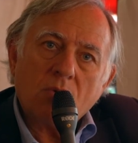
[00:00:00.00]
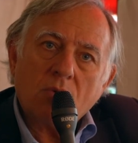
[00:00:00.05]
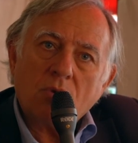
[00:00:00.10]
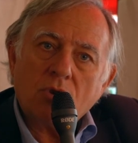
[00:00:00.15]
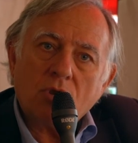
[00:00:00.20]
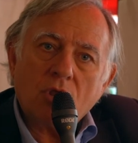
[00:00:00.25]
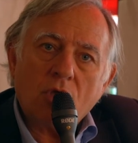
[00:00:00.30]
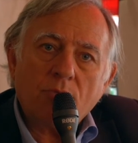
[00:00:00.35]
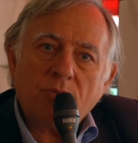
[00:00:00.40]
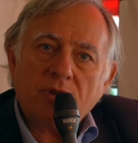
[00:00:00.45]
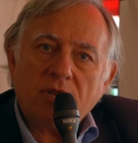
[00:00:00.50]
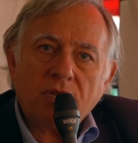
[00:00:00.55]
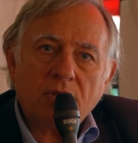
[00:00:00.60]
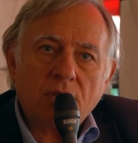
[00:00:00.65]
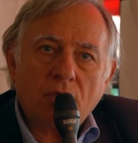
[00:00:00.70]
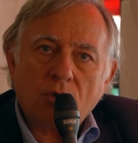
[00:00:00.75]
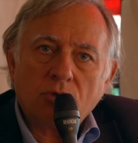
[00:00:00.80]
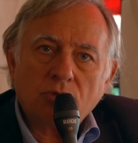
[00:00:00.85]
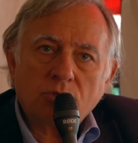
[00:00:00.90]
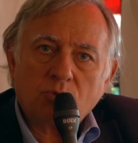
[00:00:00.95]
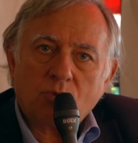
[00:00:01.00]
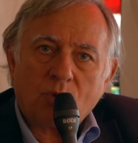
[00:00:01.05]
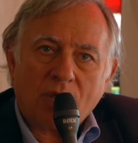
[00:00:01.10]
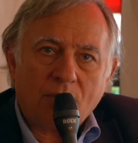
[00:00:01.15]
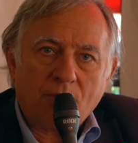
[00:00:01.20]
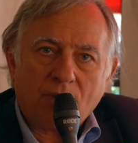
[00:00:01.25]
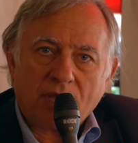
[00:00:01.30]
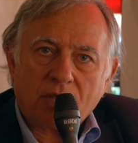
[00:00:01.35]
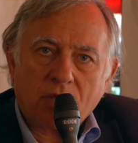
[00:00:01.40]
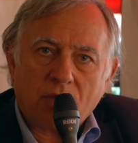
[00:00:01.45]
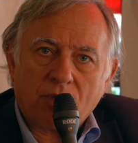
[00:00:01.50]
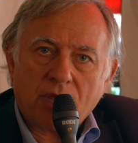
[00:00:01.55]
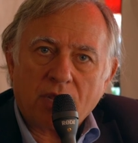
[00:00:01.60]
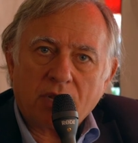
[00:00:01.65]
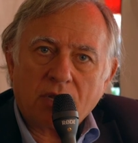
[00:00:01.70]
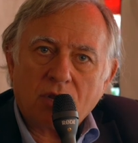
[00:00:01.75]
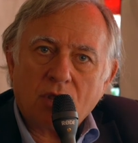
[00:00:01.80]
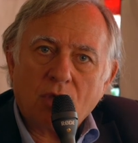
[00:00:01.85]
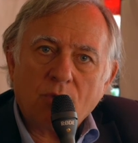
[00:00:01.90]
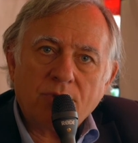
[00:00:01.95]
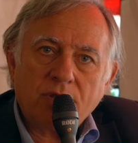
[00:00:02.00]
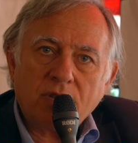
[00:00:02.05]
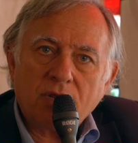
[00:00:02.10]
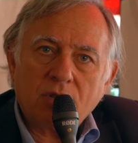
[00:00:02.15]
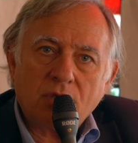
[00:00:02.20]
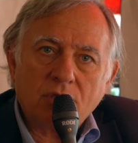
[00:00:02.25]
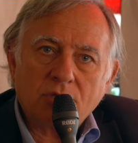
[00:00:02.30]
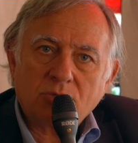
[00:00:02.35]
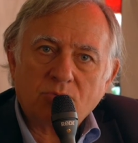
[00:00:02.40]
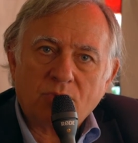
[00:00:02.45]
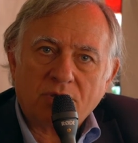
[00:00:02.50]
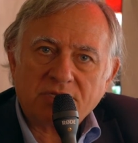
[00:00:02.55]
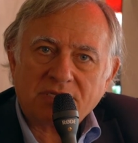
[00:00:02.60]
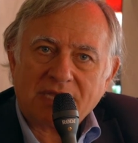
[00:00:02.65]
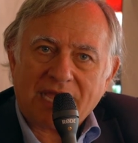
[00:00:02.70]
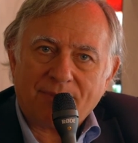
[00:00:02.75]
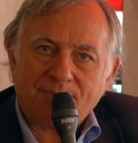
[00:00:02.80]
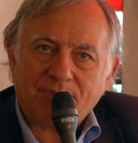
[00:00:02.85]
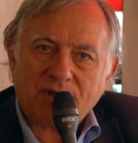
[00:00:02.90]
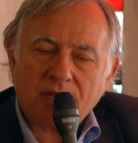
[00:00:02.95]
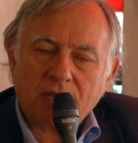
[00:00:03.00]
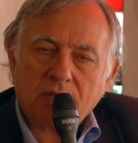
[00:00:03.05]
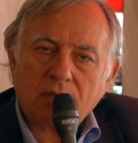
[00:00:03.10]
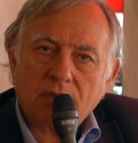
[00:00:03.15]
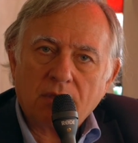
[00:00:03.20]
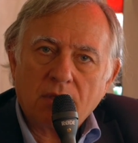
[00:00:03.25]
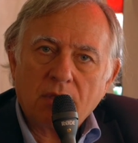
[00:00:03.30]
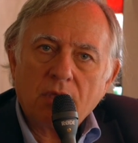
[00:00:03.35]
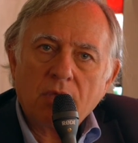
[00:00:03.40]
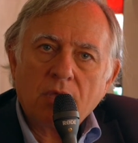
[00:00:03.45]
Nobody knows where we're going, nobody knows what's happening,